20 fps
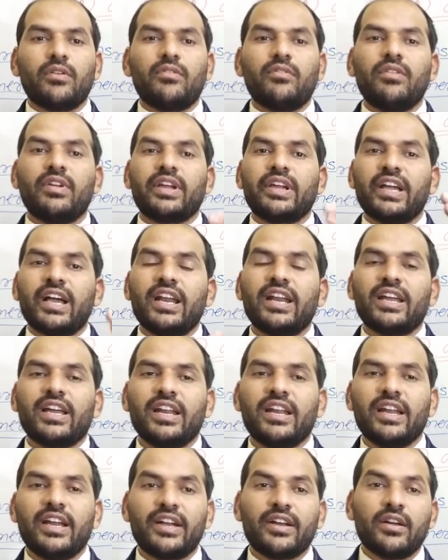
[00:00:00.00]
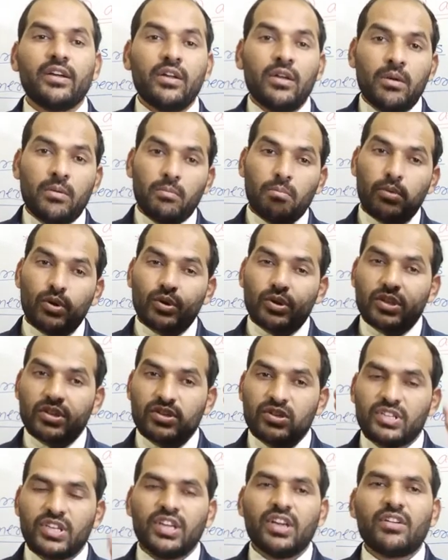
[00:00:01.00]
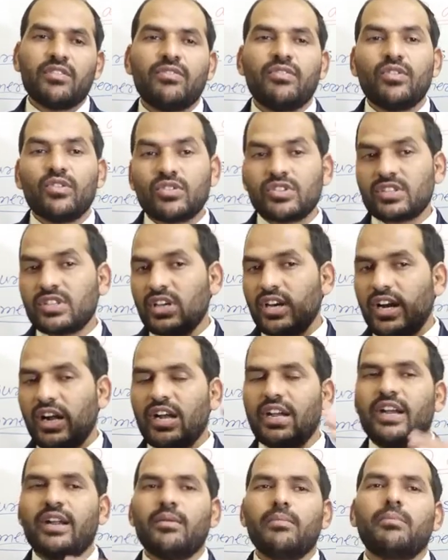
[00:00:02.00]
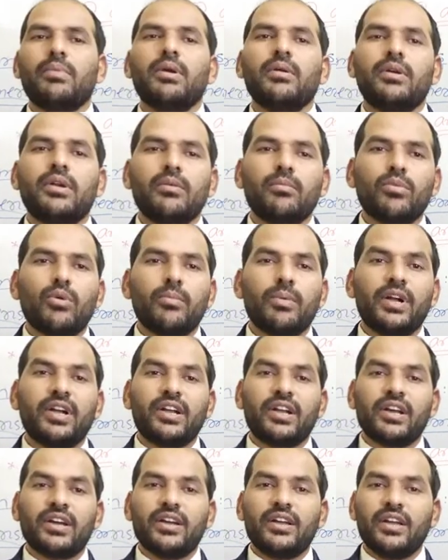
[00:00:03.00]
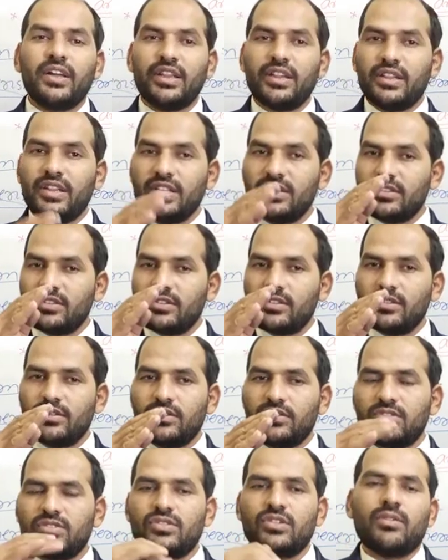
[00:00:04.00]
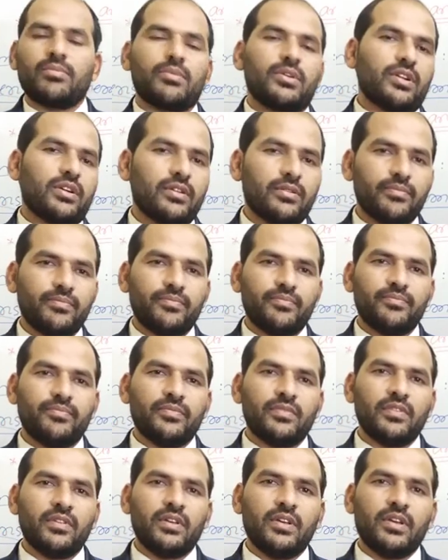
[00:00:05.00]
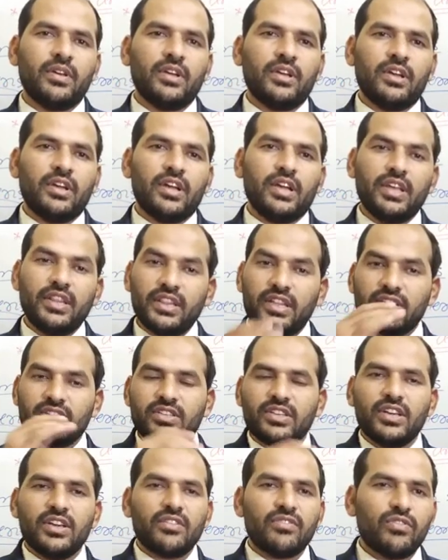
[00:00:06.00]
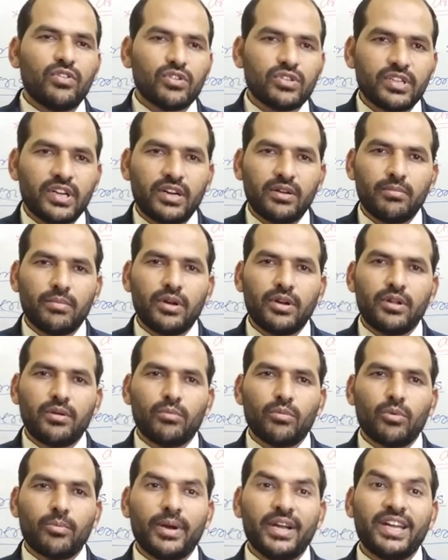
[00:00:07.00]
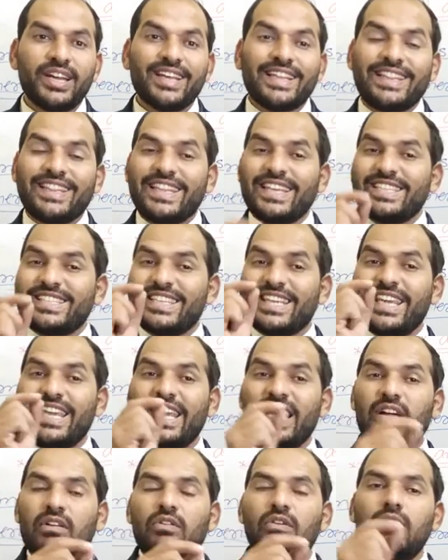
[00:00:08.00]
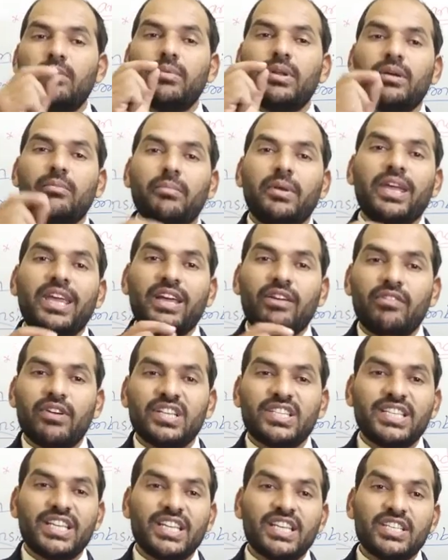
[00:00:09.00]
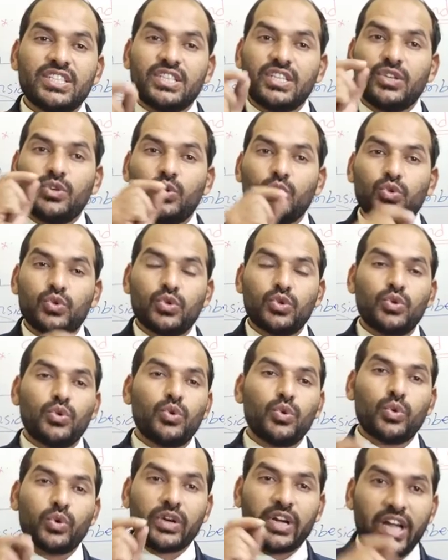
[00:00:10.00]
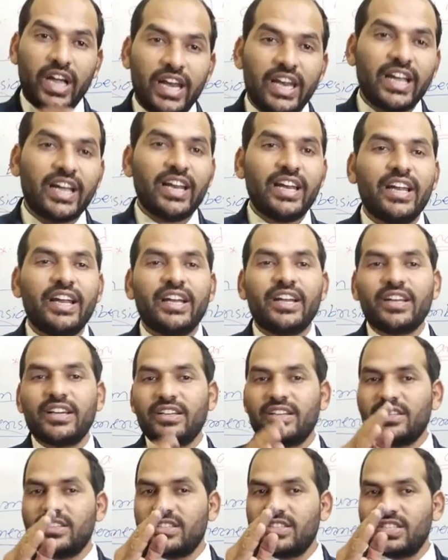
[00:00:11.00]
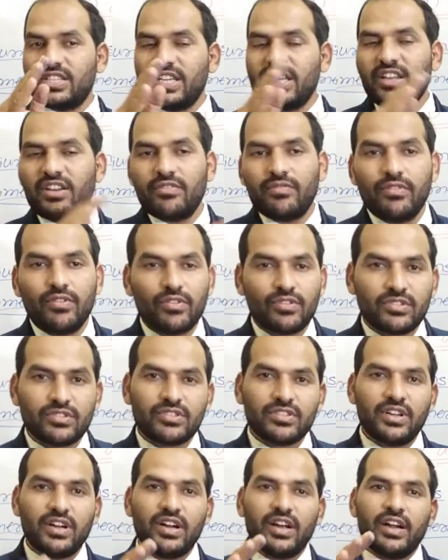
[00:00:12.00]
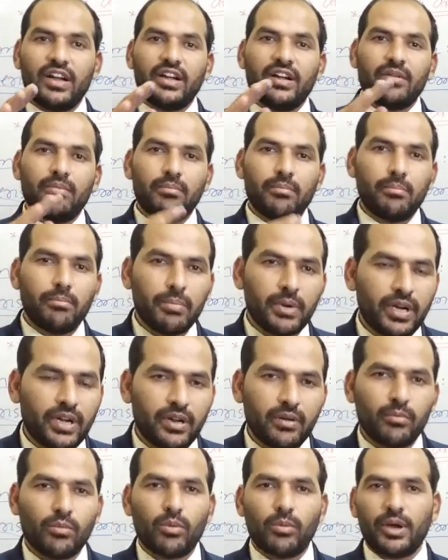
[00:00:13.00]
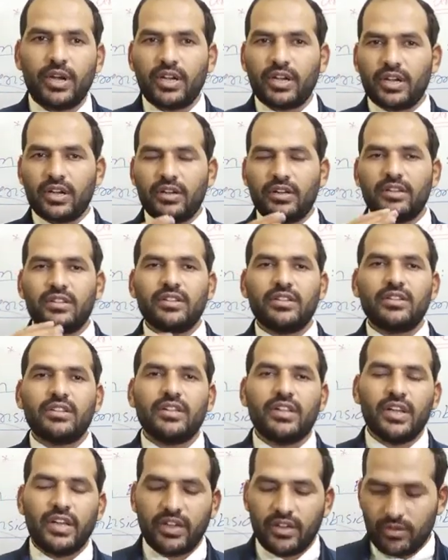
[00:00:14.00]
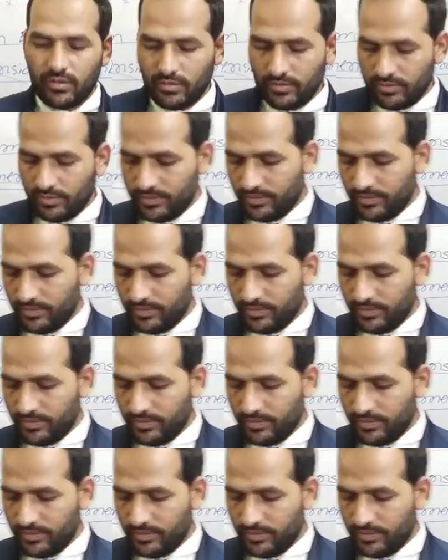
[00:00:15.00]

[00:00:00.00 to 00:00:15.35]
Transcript: we calculate both the shear force and bending moment in this chapter. In the shear force and bending moment, this equilibrium equation is used to calculate shear force and bending moment. Thank you.